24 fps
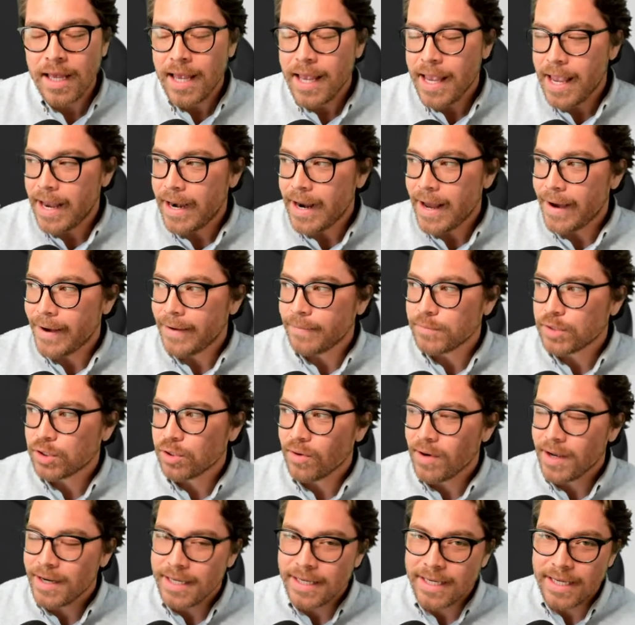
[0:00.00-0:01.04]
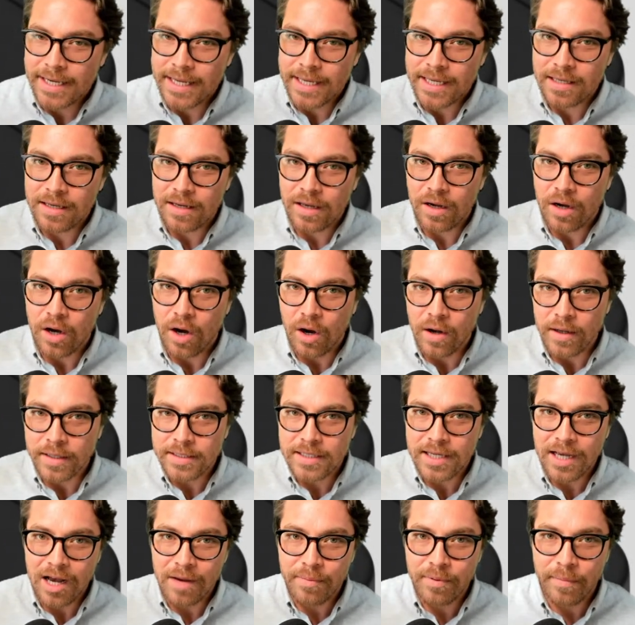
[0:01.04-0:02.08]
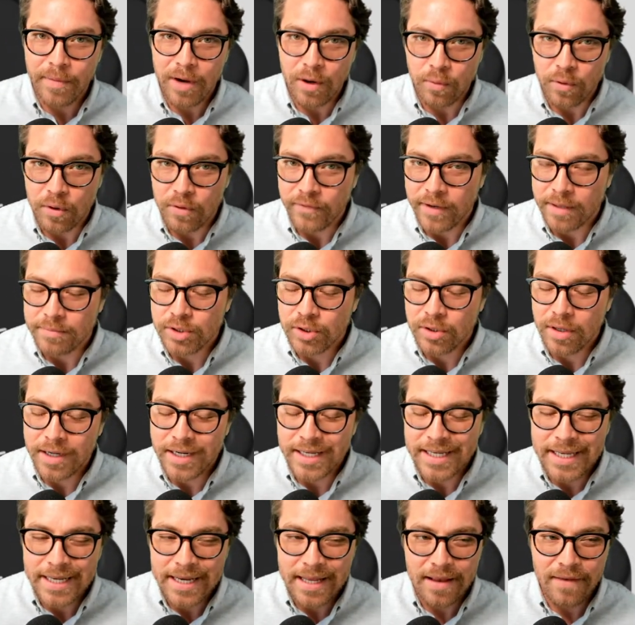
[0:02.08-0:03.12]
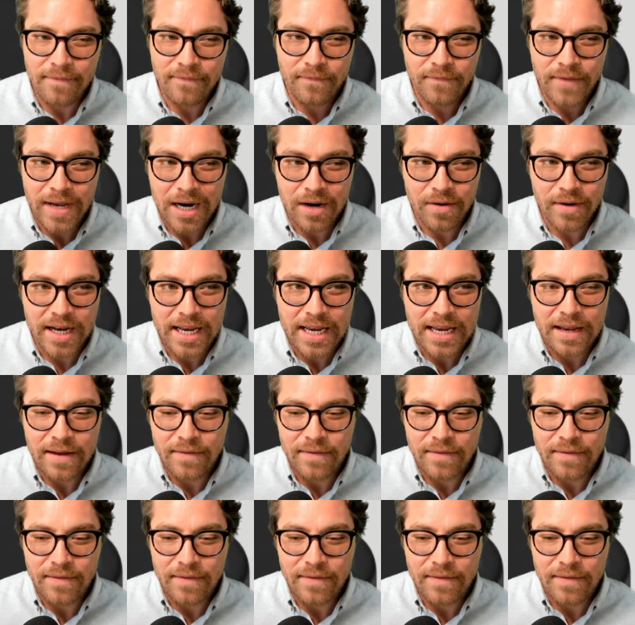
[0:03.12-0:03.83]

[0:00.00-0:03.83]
and I'm trying to get it on top of my roof. I'm trying to get it very,